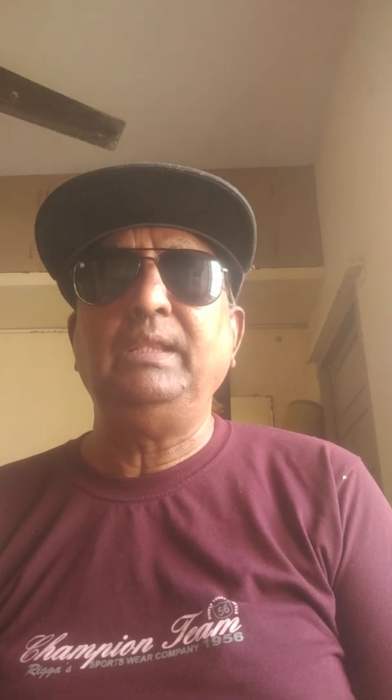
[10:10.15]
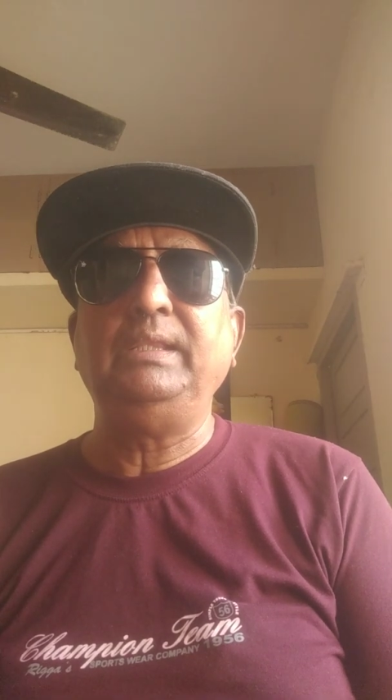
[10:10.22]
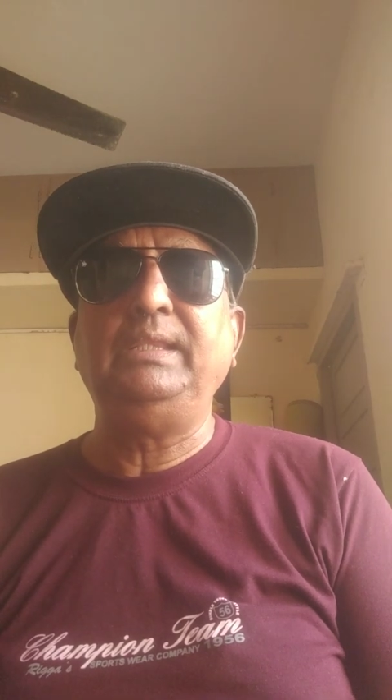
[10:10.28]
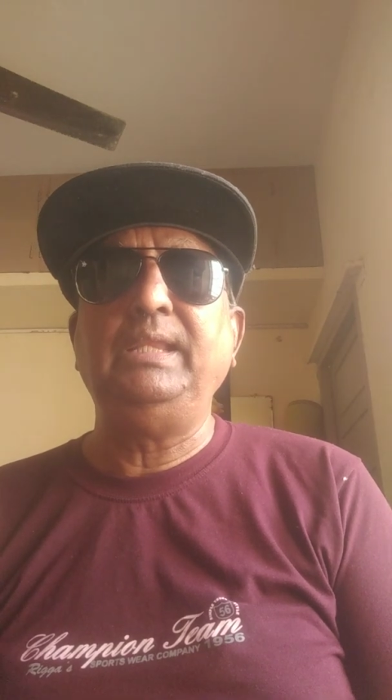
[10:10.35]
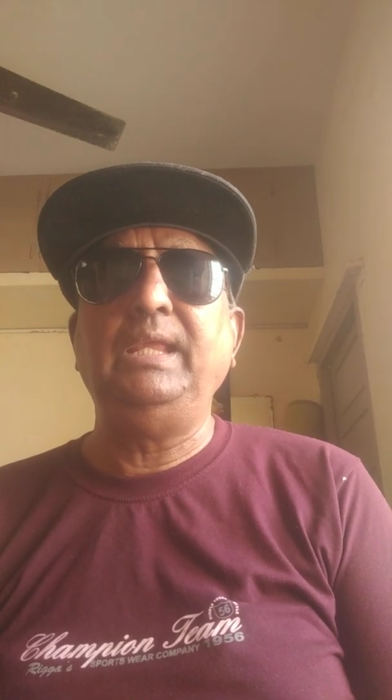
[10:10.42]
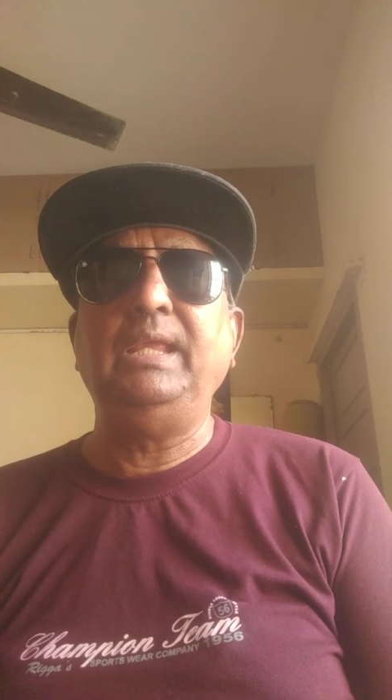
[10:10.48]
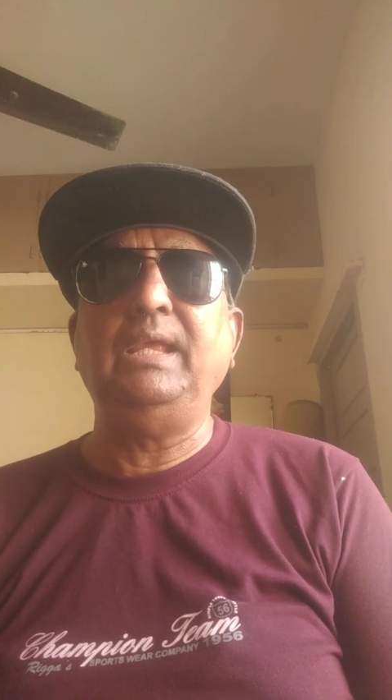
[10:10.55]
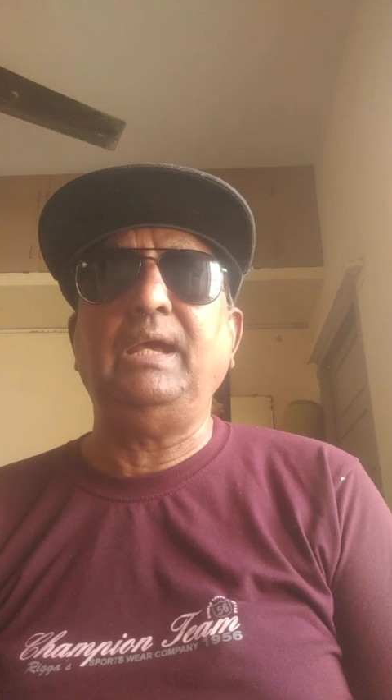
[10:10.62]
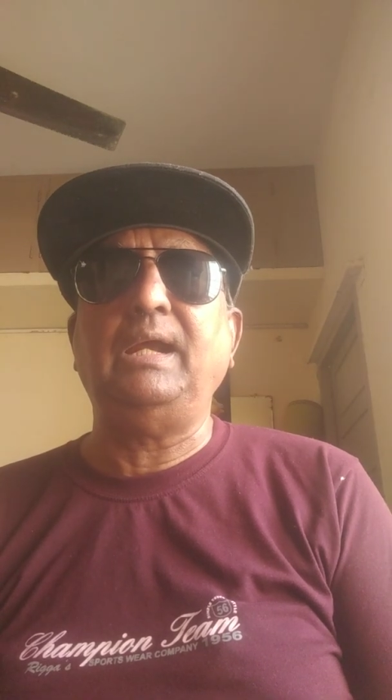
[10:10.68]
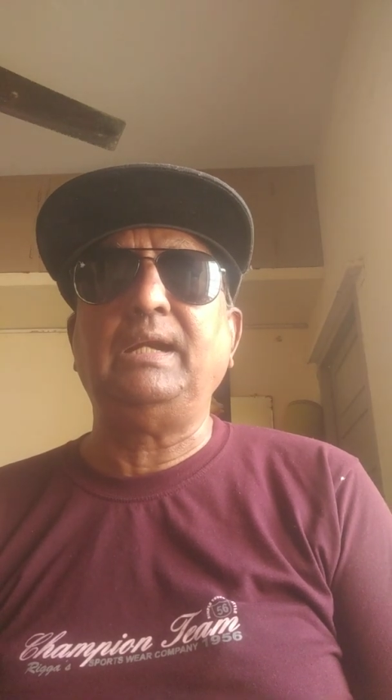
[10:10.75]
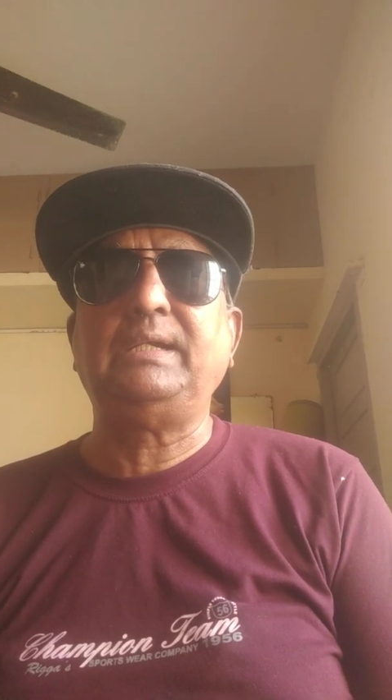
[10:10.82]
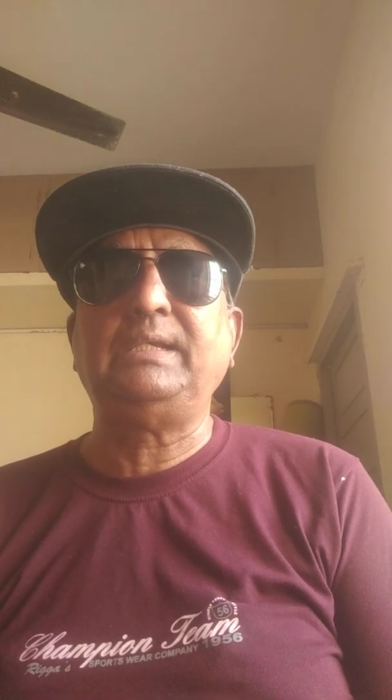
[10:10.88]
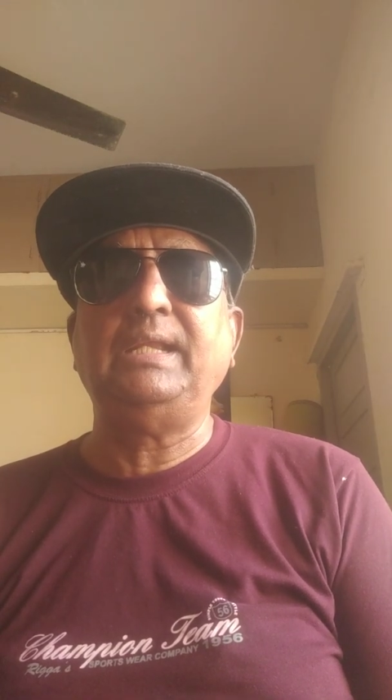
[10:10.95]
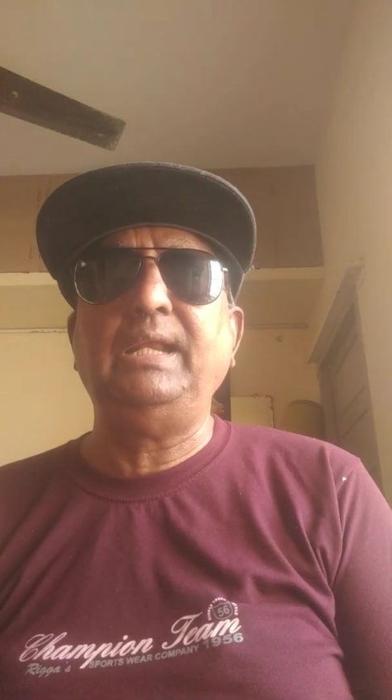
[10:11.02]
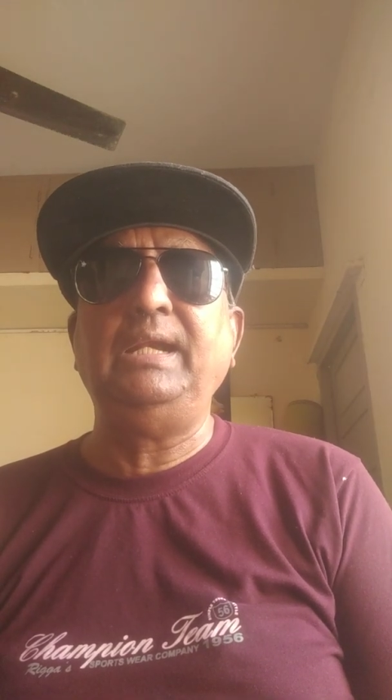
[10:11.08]
They
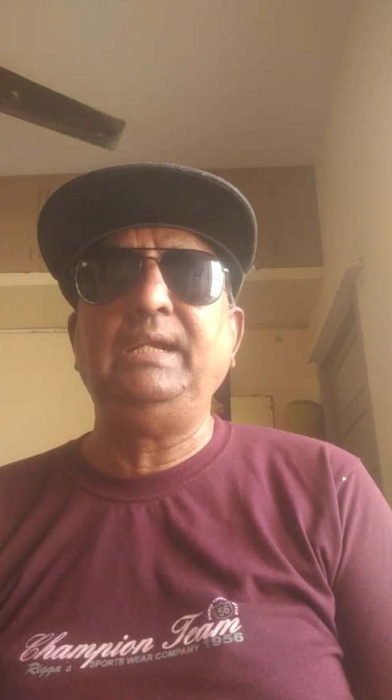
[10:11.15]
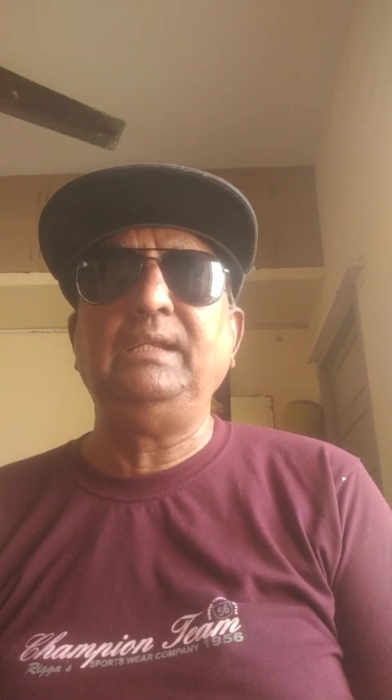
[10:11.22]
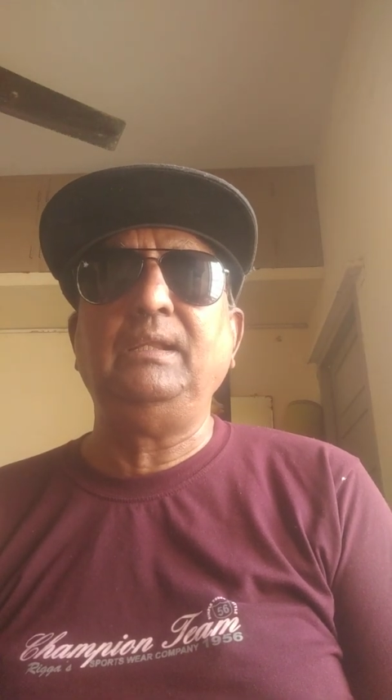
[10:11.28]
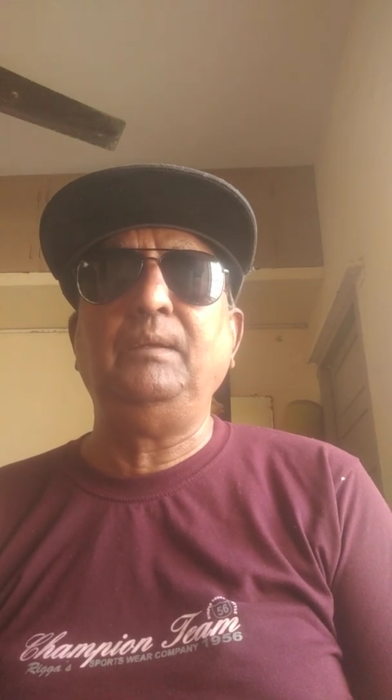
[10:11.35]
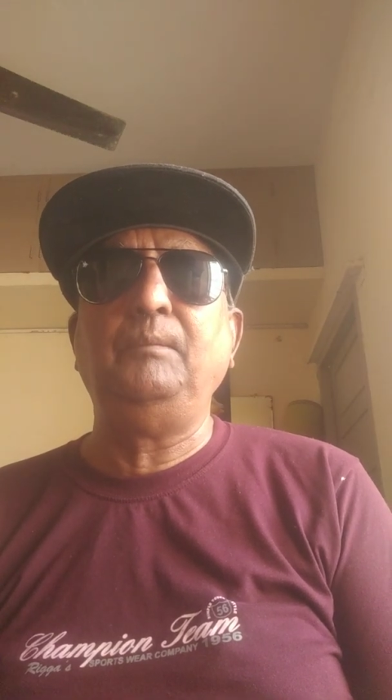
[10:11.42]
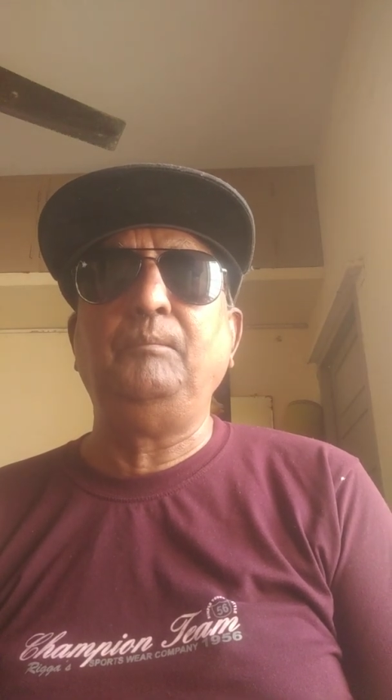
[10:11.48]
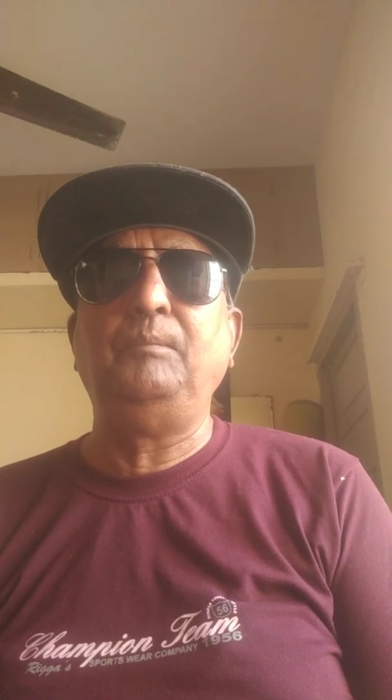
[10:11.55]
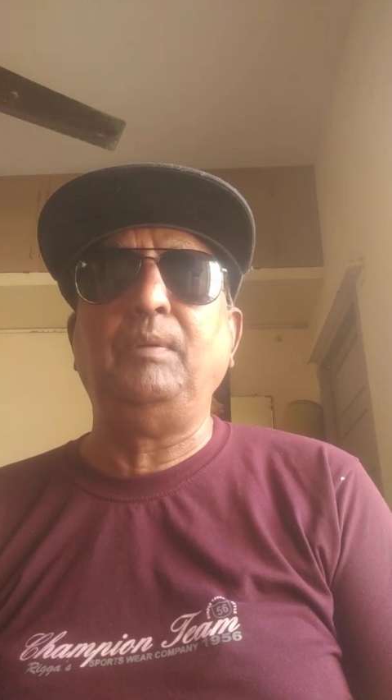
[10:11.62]
attained